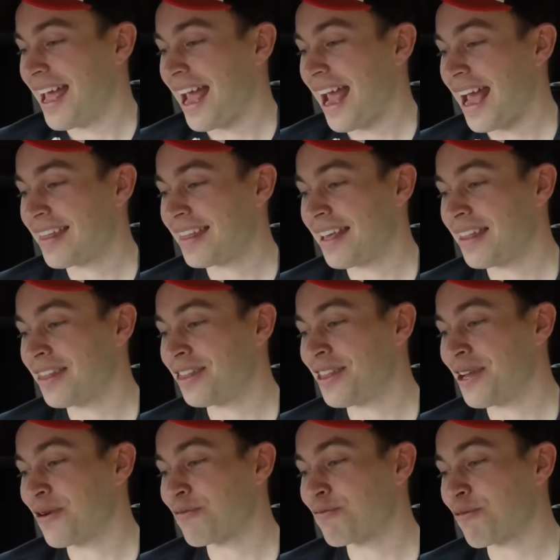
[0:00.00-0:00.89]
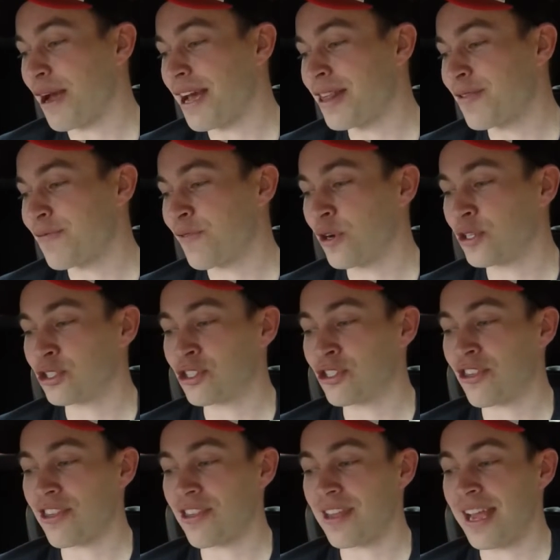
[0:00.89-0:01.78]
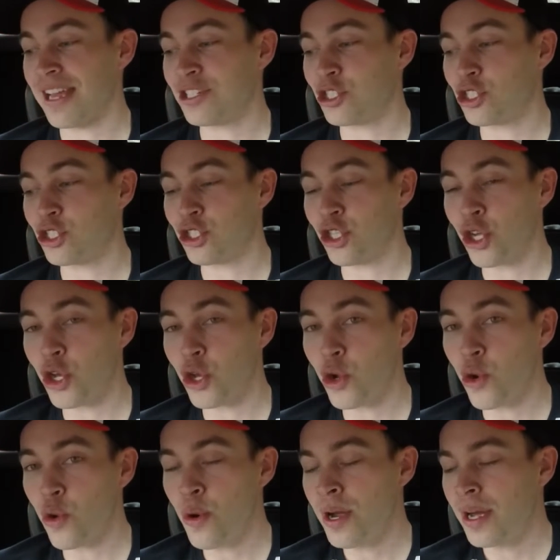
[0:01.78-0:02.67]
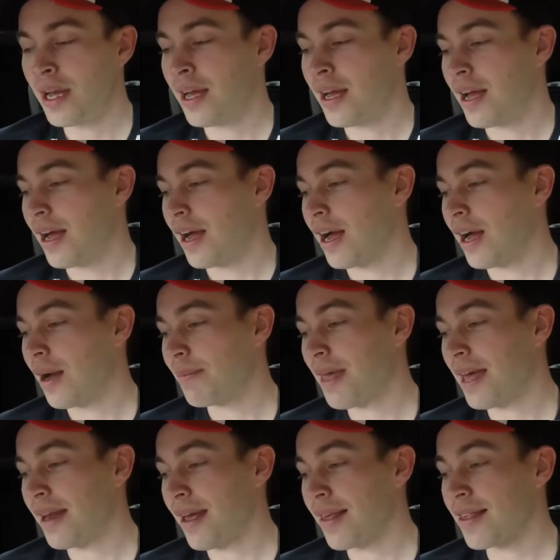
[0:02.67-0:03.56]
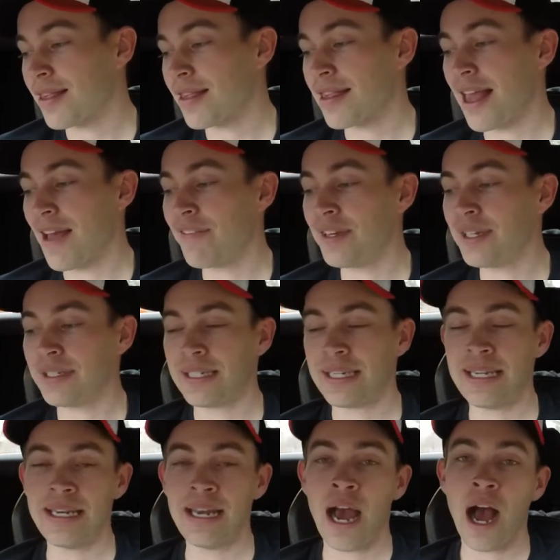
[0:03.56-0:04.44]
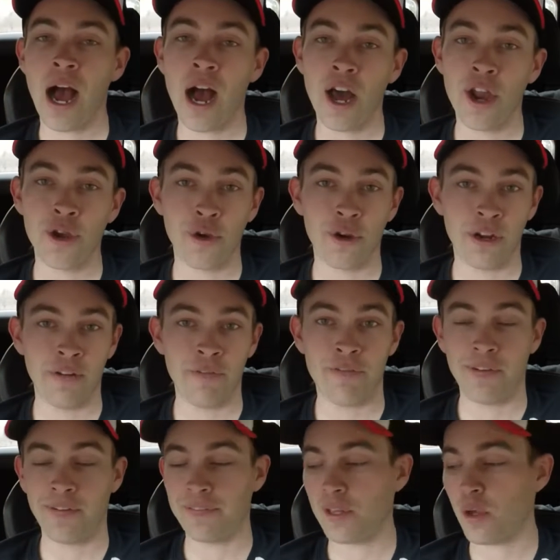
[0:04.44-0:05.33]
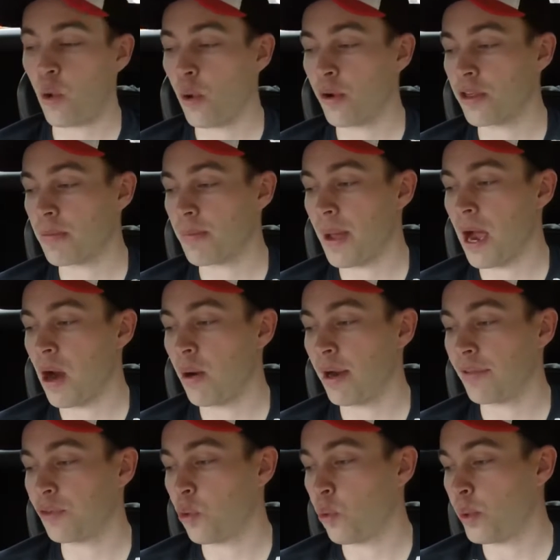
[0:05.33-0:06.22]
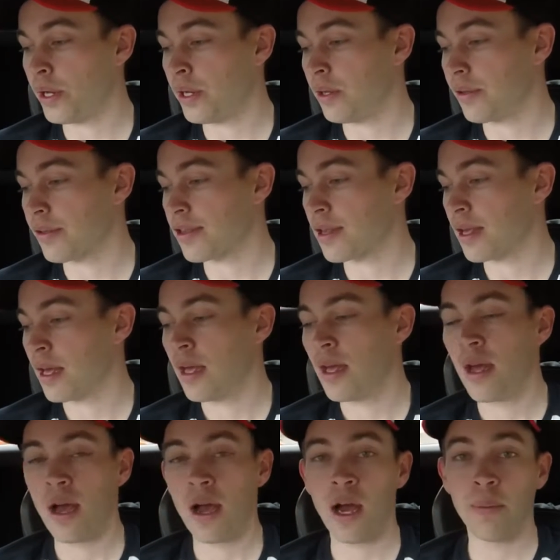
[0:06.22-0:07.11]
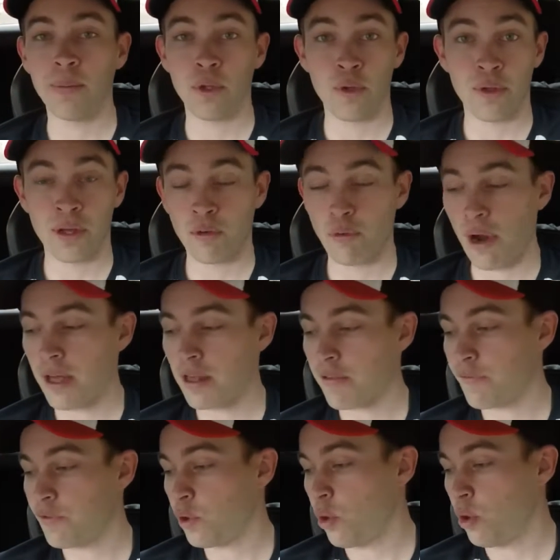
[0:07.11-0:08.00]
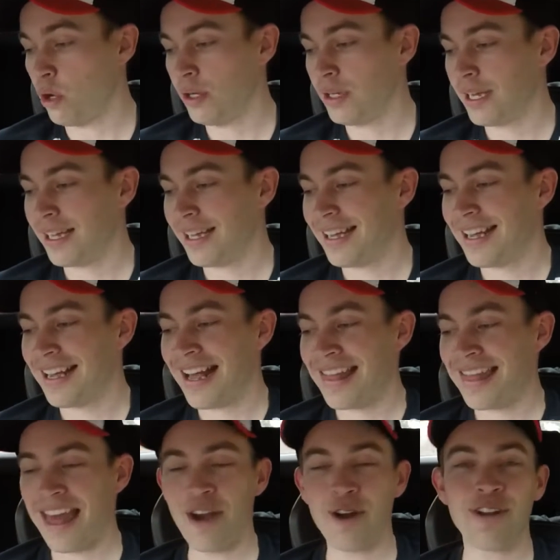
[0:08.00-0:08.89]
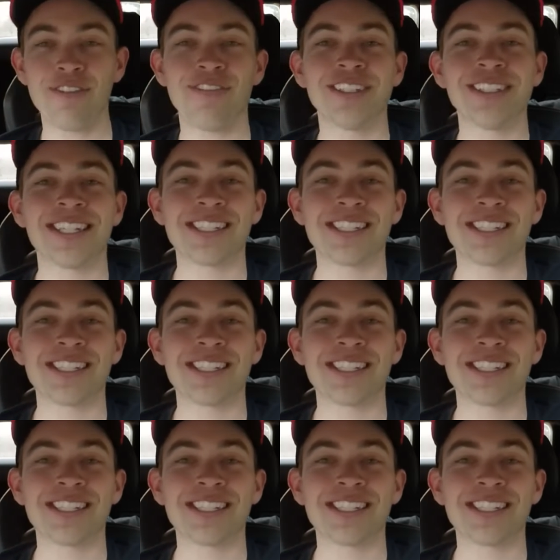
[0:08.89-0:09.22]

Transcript: And then their race version stage 2, that has 1,750 horsepower at the wheels, using race fuel. They don't even